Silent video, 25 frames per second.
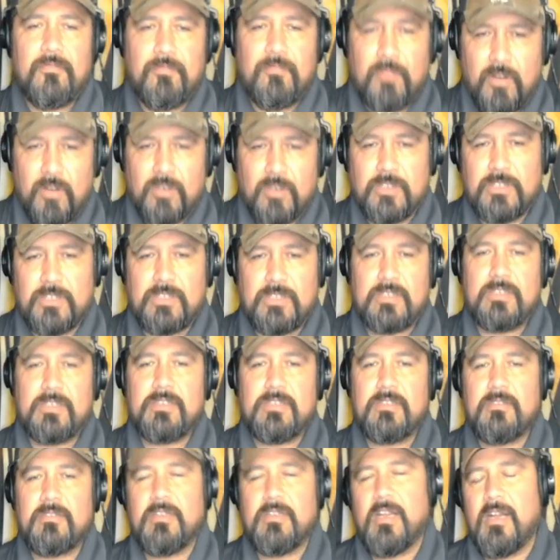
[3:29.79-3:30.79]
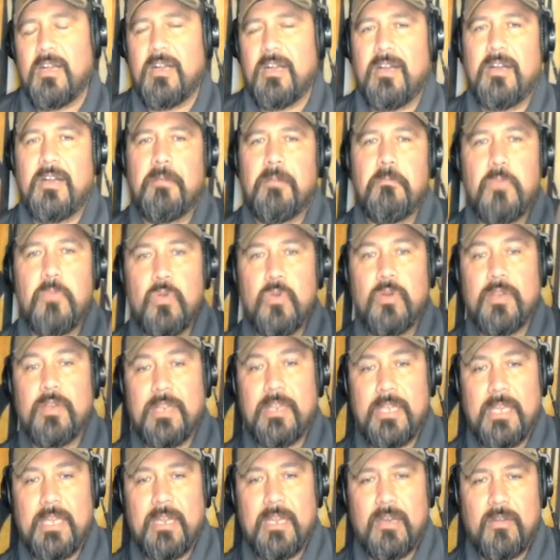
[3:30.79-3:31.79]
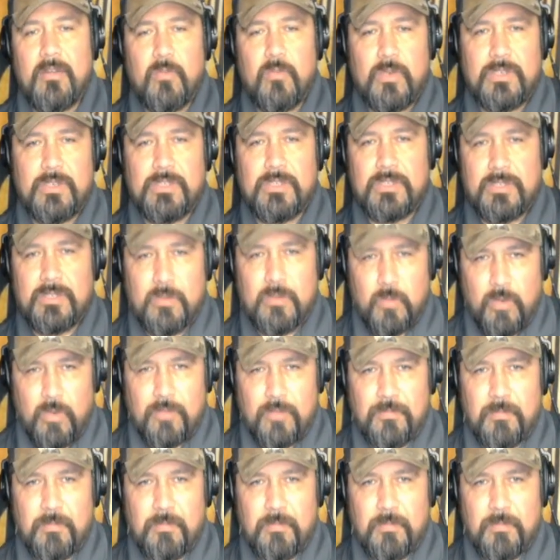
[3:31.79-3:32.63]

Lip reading: moon of the year, which is the wolf